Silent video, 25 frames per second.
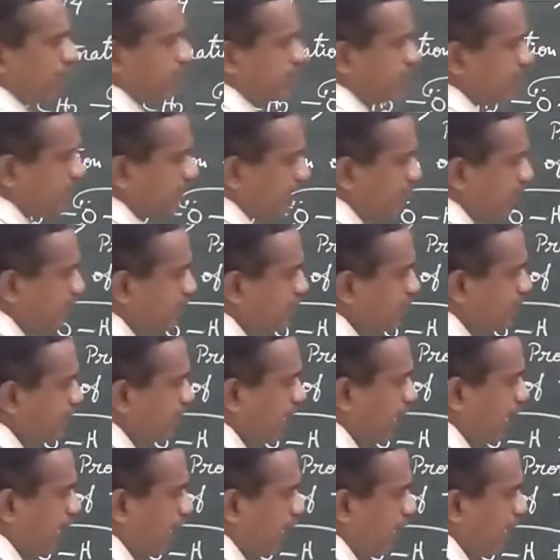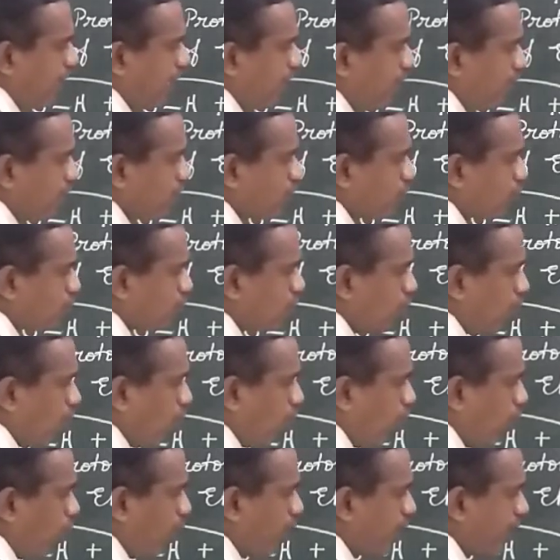This is the
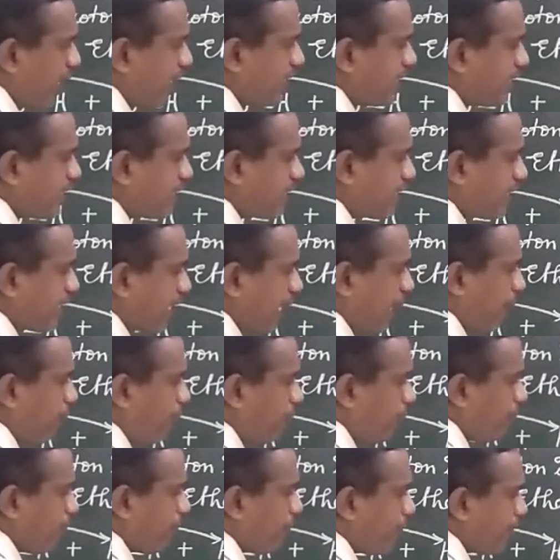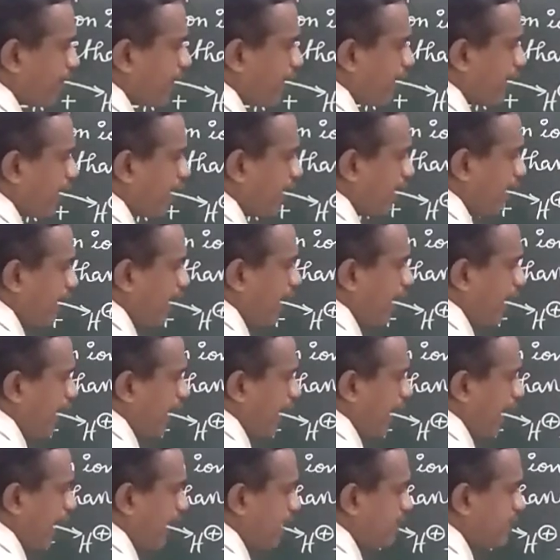slowest step,
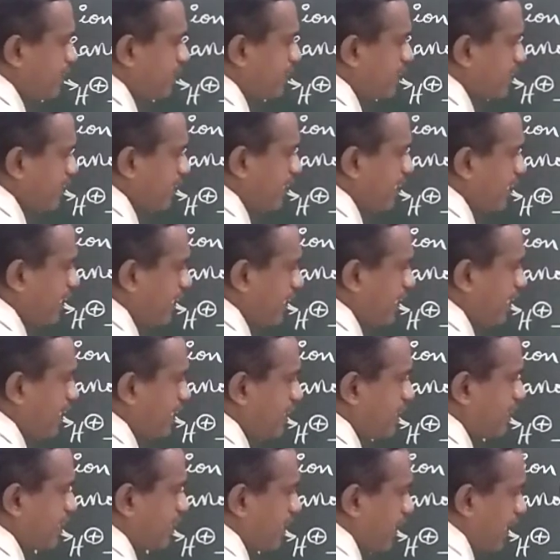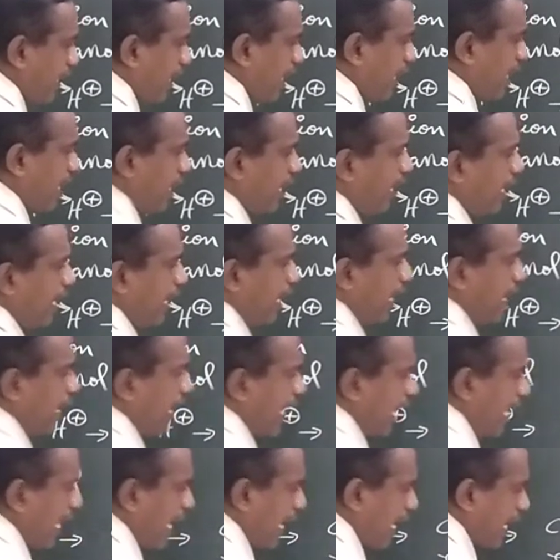hence it is the
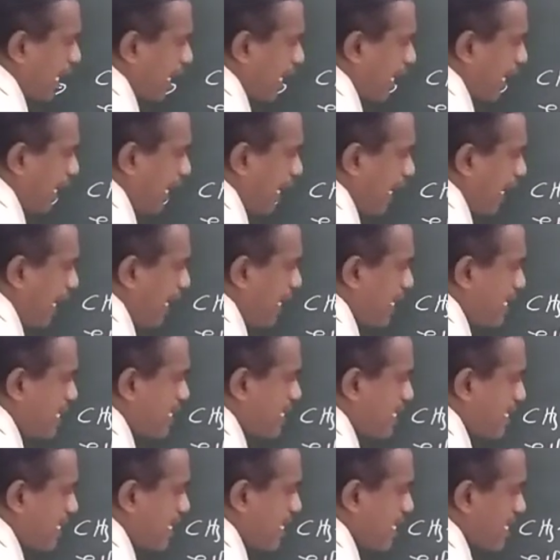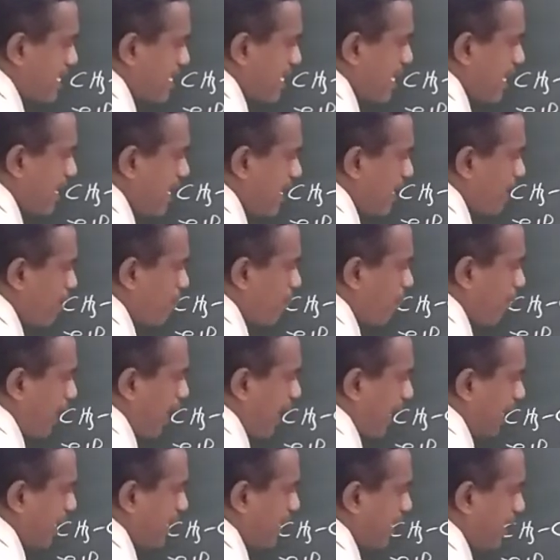rate
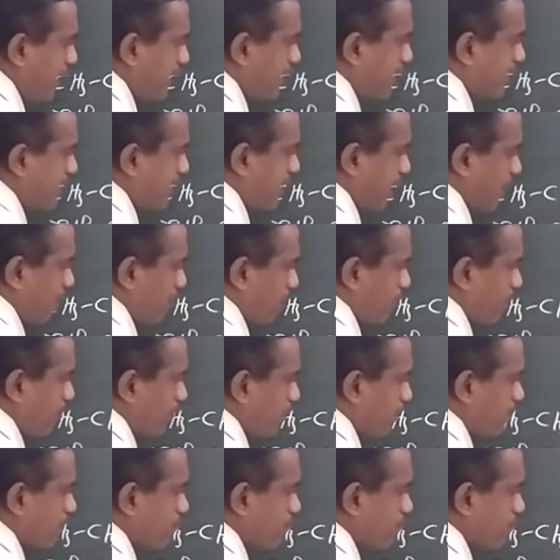determining step.